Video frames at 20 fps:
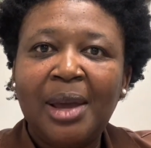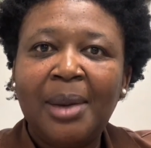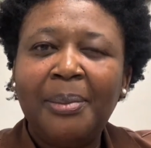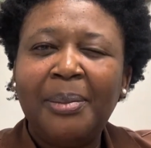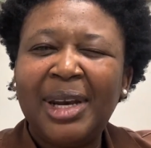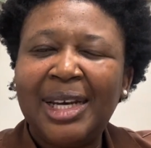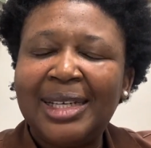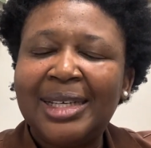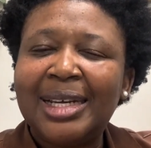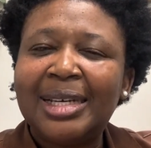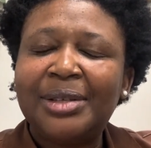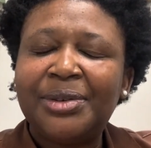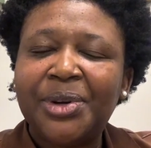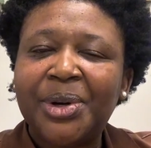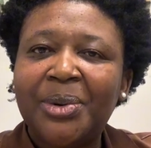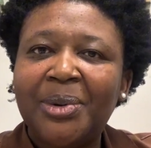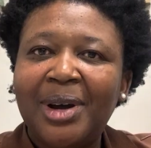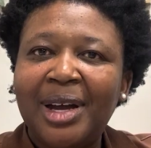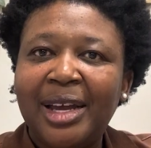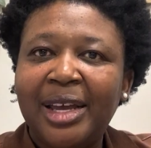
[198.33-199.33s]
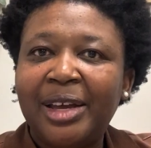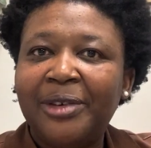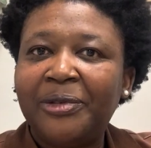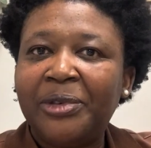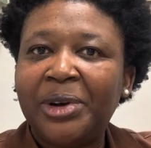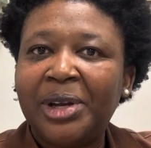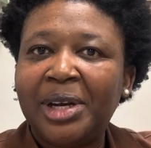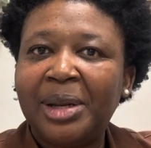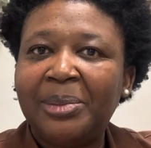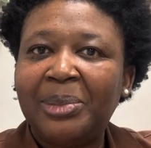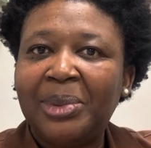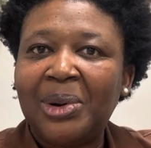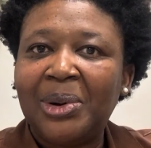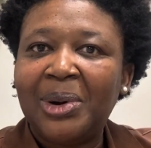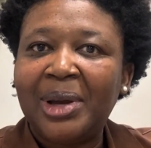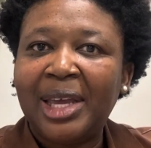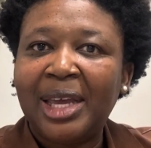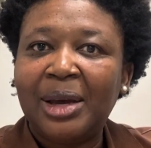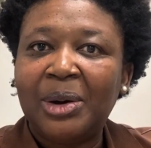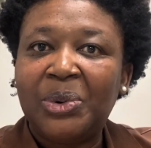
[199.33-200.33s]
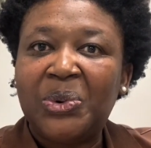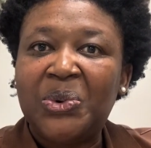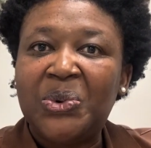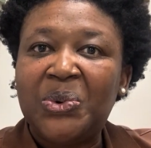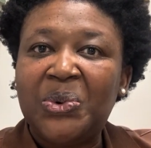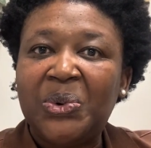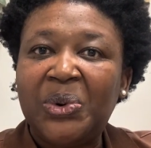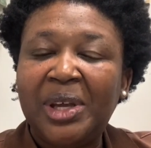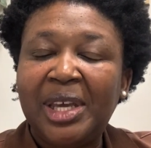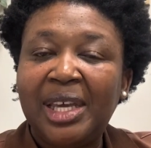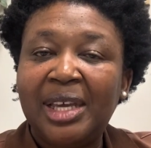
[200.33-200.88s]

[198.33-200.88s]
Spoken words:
But it does require for an employer who